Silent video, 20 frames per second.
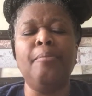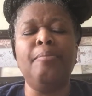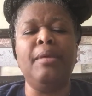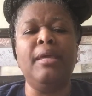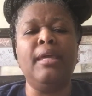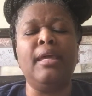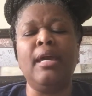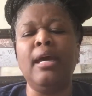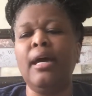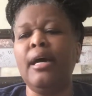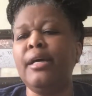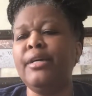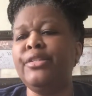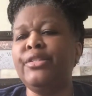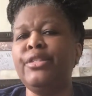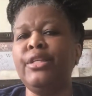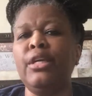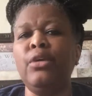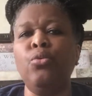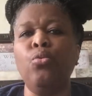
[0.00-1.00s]

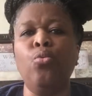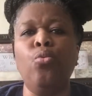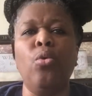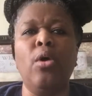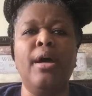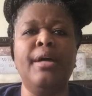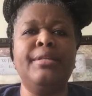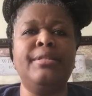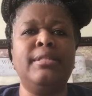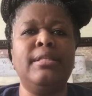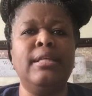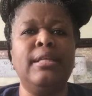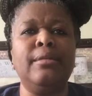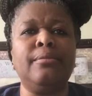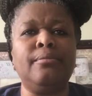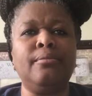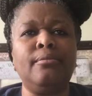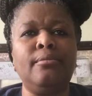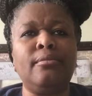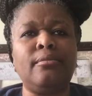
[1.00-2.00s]
because it
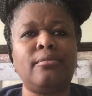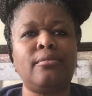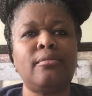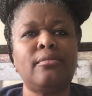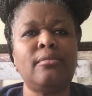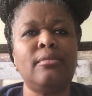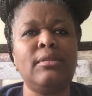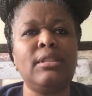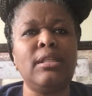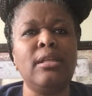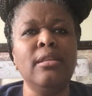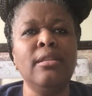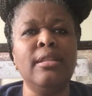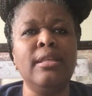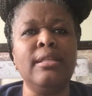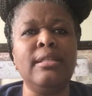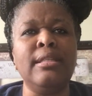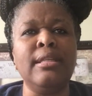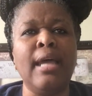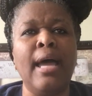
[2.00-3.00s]
wasn't
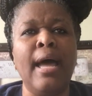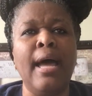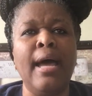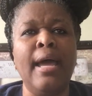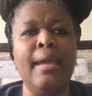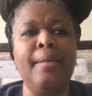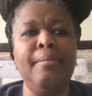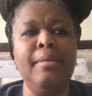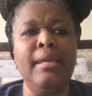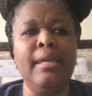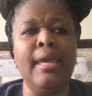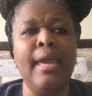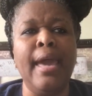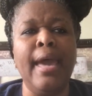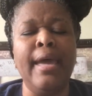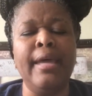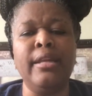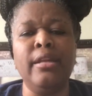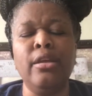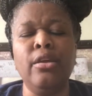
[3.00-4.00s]
the time
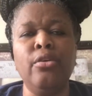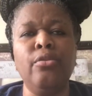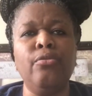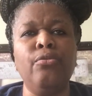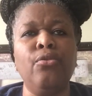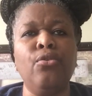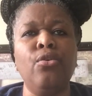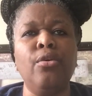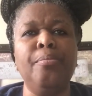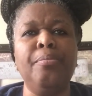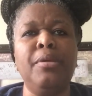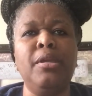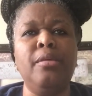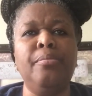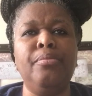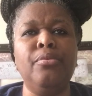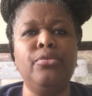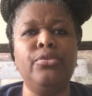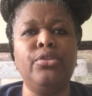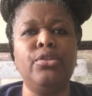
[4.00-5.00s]
yet for
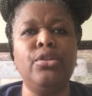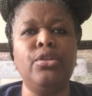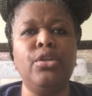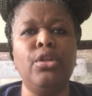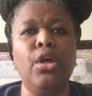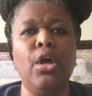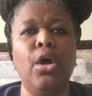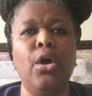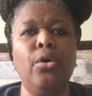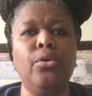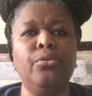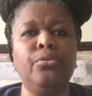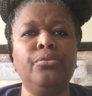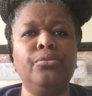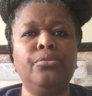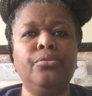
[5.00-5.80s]
people to know.